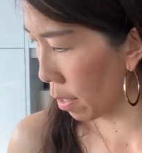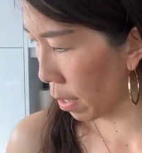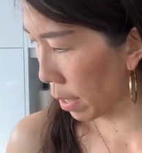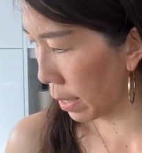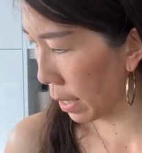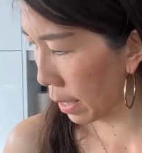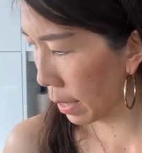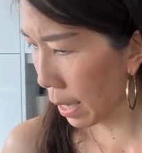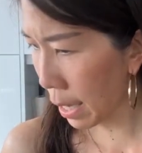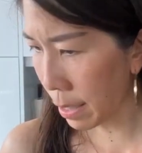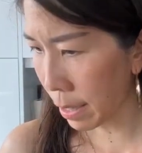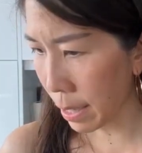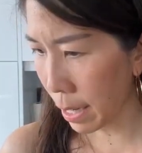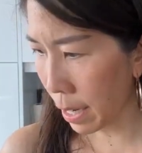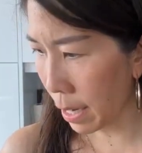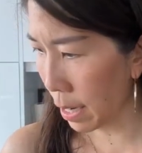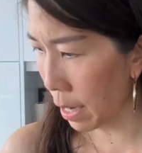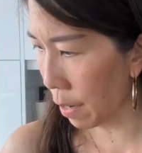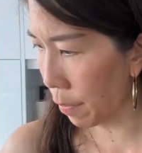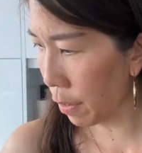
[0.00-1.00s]
here. I think that's
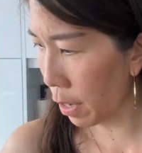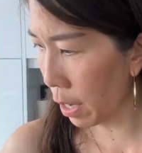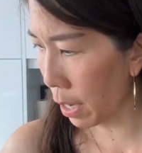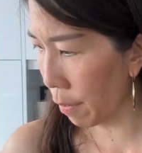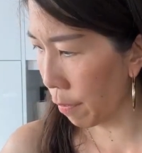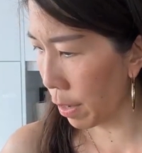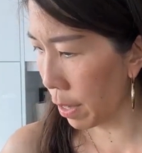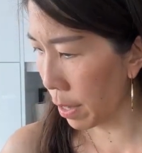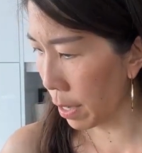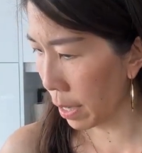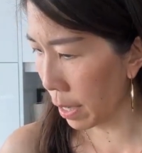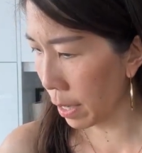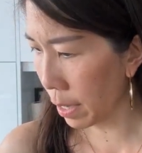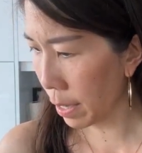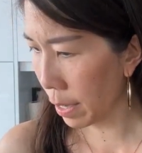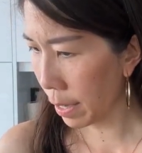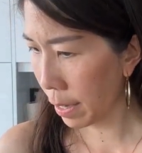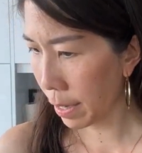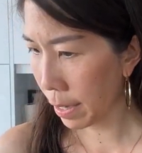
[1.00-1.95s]
it. I've got everything.